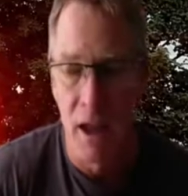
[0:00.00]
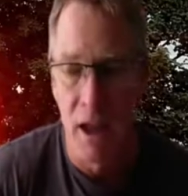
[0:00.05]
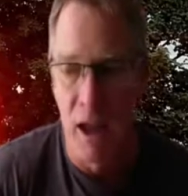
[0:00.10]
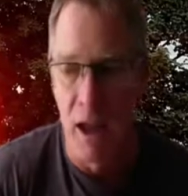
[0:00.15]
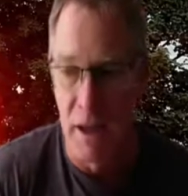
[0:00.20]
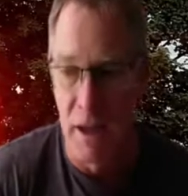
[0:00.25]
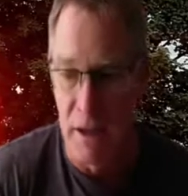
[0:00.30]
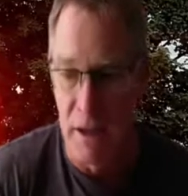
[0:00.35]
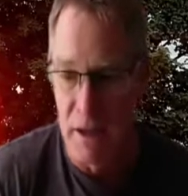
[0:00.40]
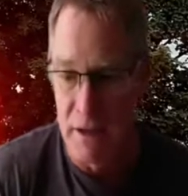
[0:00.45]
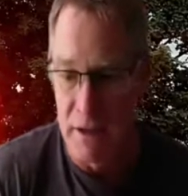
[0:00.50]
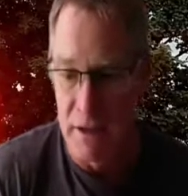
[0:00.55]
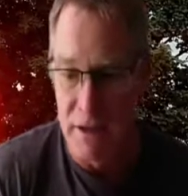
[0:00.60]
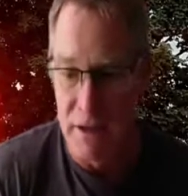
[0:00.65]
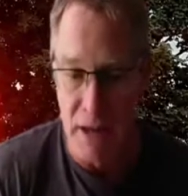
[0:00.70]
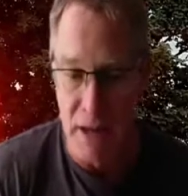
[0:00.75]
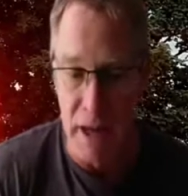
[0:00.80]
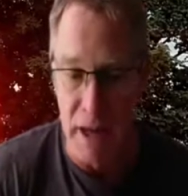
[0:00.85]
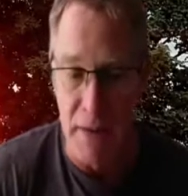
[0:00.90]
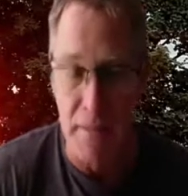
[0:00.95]
is
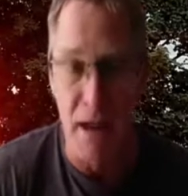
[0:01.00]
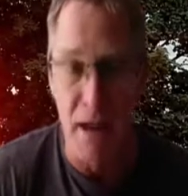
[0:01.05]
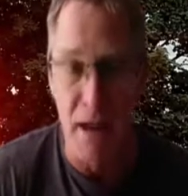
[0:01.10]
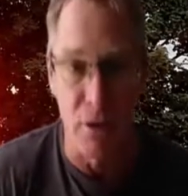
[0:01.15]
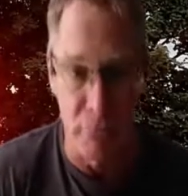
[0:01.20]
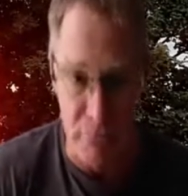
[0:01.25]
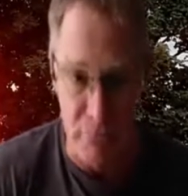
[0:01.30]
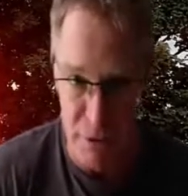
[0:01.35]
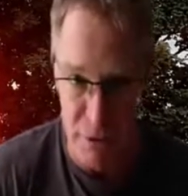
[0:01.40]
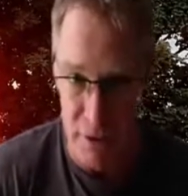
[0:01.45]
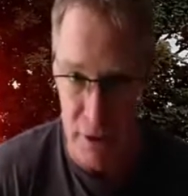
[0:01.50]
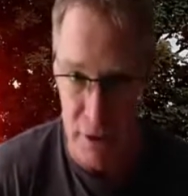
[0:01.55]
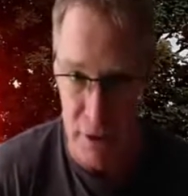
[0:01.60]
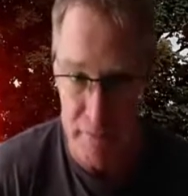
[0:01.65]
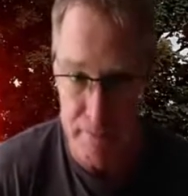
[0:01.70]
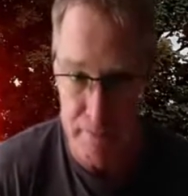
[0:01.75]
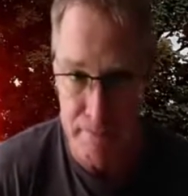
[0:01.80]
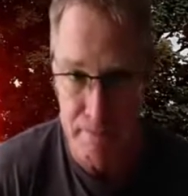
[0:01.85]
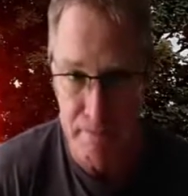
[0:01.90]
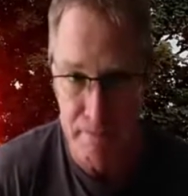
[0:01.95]
an amalgam filling.
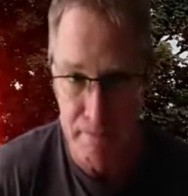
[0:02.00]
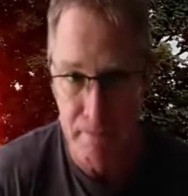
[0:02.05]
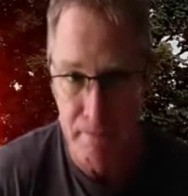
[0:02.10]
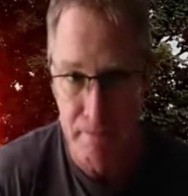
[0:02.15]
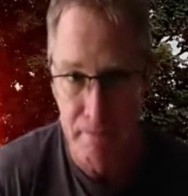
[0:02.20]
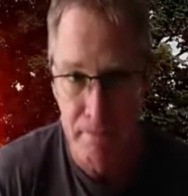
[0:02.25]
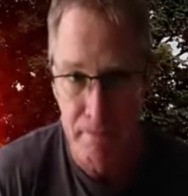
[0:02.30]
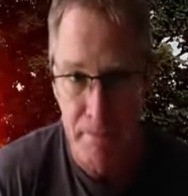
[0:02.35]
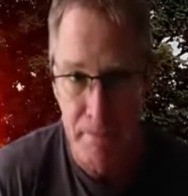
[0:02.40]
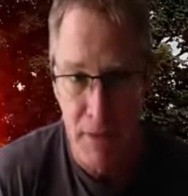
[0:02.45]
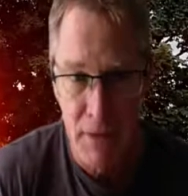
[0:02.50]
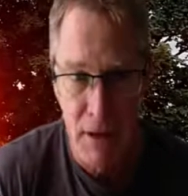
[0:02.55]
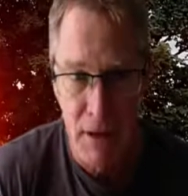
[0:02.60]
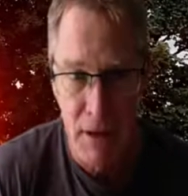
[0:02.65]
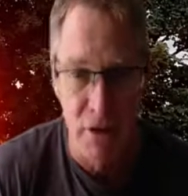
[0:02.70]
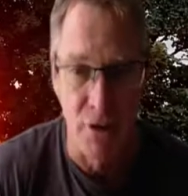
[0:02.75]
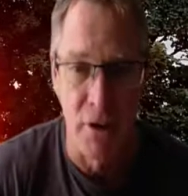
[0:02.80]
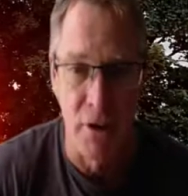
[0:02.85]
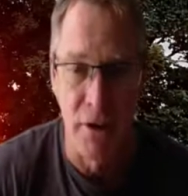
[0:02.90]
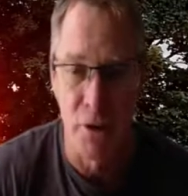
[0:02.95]

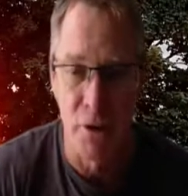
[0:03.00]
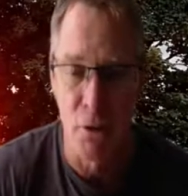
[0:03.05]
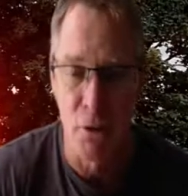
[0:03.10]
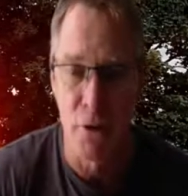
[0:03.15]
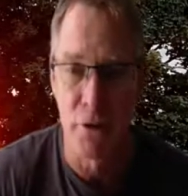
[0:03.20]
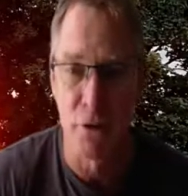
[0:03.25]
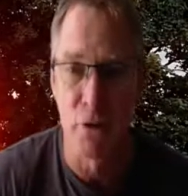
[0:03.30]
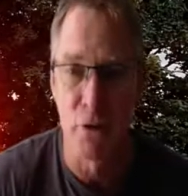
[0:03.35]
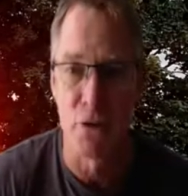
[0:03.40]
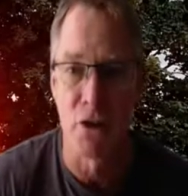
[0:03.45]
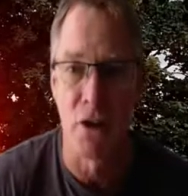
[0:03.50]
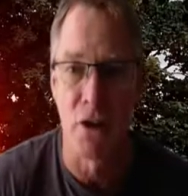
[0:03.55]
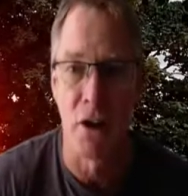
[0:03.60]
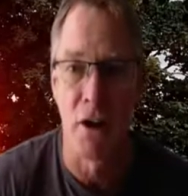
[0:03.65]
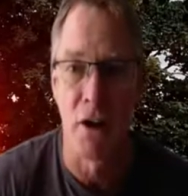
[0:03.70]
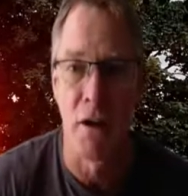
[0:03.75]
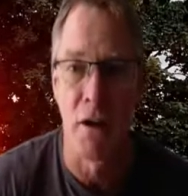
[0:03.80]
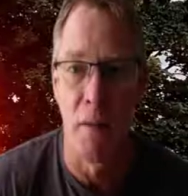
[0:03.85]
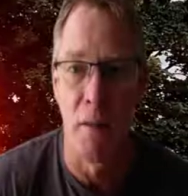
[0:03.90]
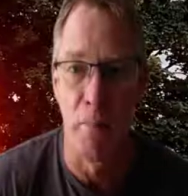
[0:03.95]
So anyone who's
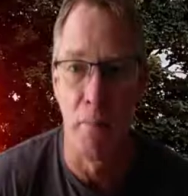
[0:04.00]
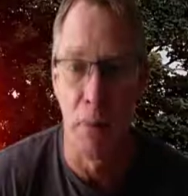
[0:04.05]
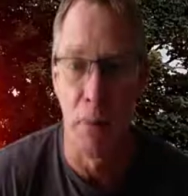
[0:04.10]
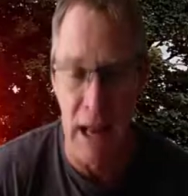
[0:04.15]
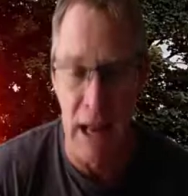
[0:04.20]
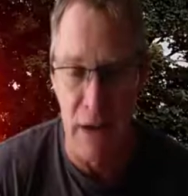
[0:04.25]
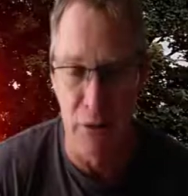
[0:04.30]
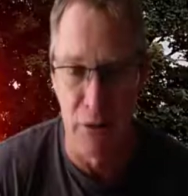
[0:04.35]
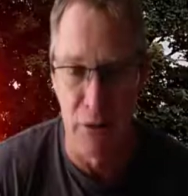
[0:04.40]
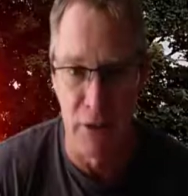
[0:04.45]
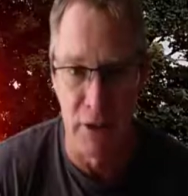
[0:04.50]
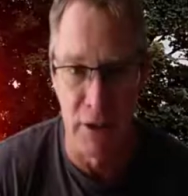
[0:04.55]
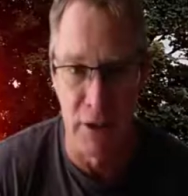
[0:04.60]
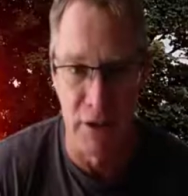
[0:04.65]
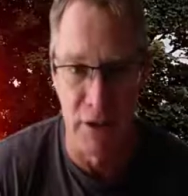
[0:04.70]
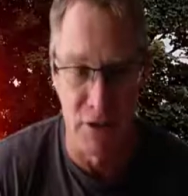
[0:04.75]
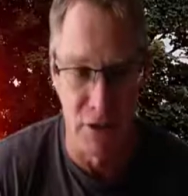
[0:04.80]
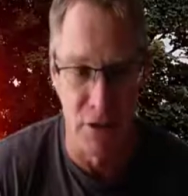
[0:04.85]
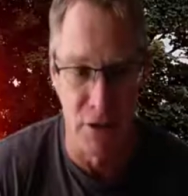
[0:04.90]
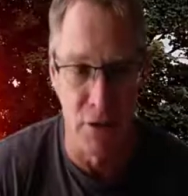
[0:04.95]
got black fillings
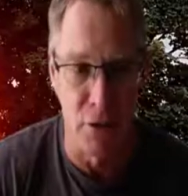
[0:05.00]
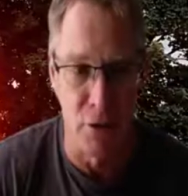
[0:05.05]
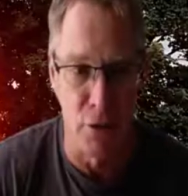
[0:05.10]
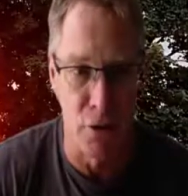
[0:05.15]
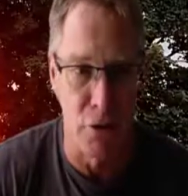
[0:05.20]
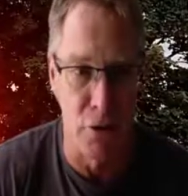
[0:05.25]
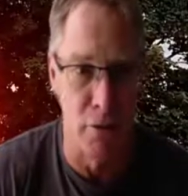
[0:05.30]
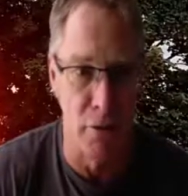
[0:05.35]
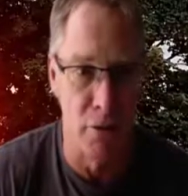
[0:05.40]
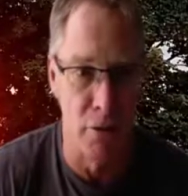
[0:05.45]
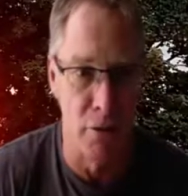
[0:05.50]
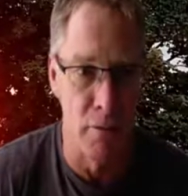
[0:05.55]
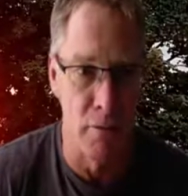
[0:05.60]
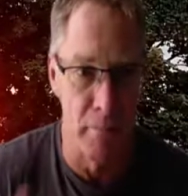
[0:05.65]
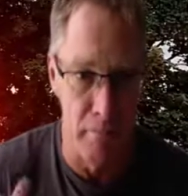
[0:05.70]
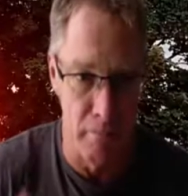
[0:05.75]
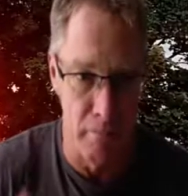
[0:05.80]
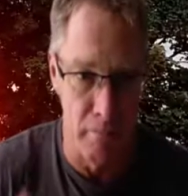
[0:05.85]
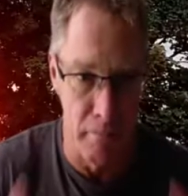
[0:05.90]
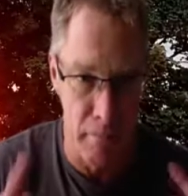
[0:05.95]
in their
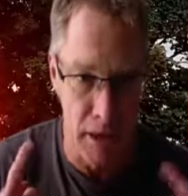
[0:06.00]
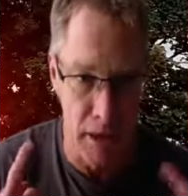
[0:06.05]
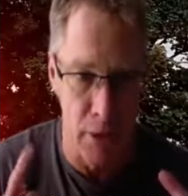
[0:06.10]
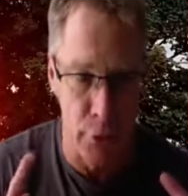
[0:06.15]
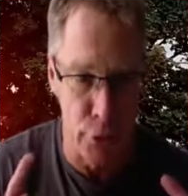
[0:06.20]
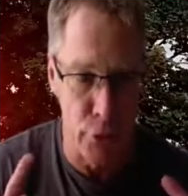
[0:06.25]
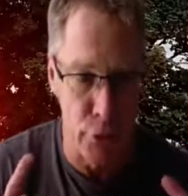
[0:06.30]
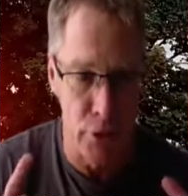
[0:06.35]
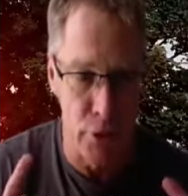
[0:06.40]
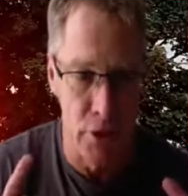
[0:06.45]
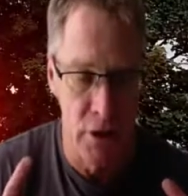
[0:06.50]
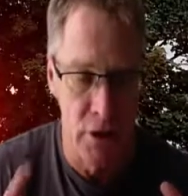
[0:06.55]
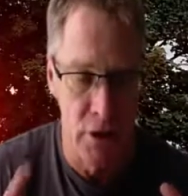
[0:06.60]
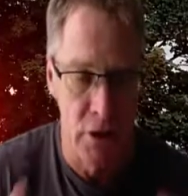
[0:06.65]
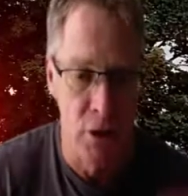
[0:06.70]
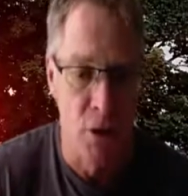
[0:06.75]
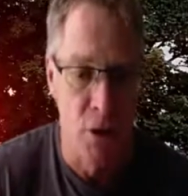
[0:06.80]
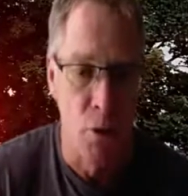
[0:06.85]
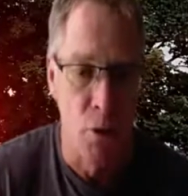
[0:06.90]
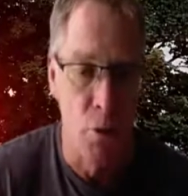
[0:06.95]
mouth,
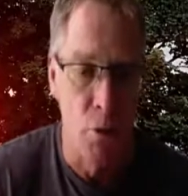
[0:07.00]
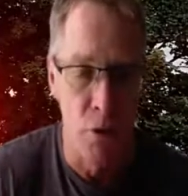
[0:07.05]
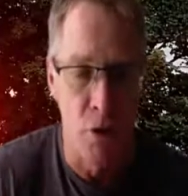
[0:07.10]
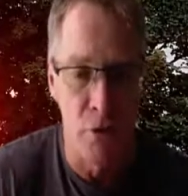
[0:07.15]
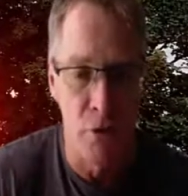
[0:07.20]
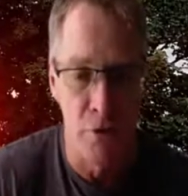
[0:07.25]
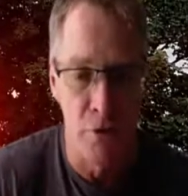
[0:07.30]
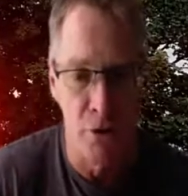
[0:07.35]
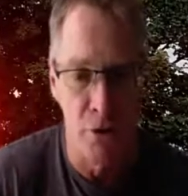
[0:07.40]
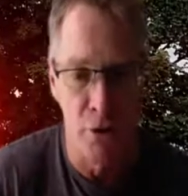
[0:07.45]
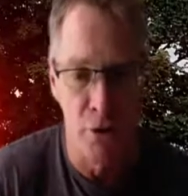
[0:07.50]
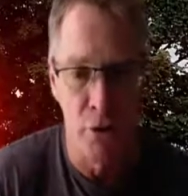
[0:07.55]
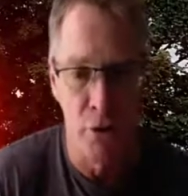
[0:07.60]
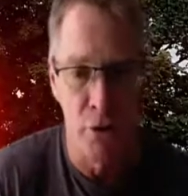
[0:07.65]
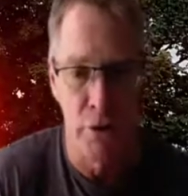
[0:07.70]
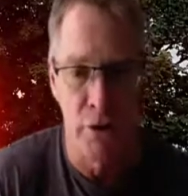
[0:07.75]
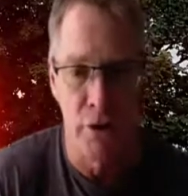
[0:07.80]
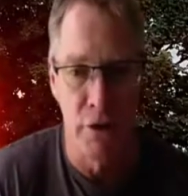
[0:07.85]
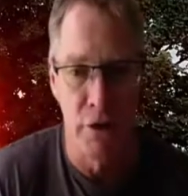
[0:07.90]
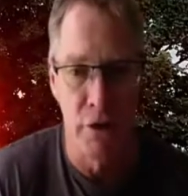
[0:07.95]
we already know
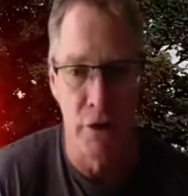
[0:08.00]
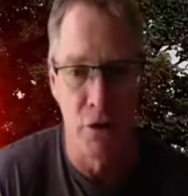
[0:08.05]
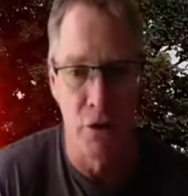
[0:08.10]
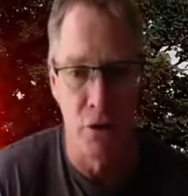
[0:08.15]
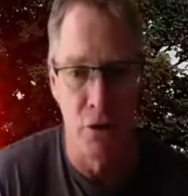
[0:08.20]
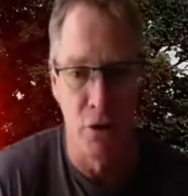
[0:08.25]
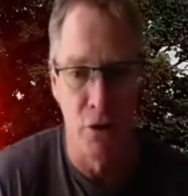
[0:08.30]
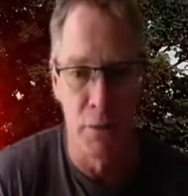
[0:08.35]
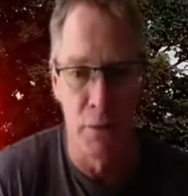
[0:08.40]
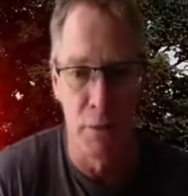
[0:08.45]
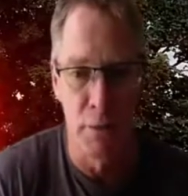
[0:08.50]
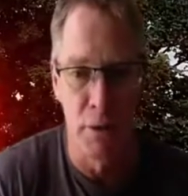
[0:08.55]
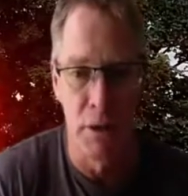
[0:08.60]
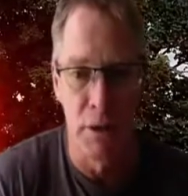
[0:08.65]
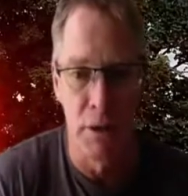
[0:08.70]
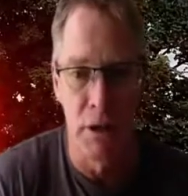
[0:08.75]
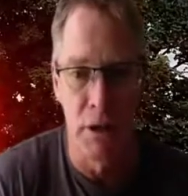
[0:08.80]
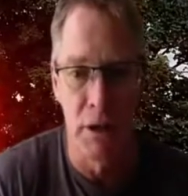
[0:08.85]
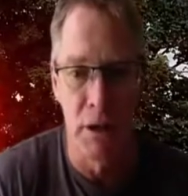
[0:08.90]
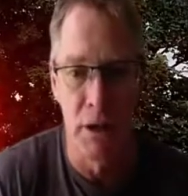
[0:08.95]
that they are going to
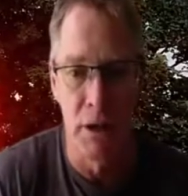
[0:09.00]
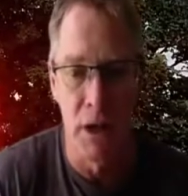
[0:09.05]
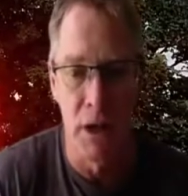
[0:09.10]
be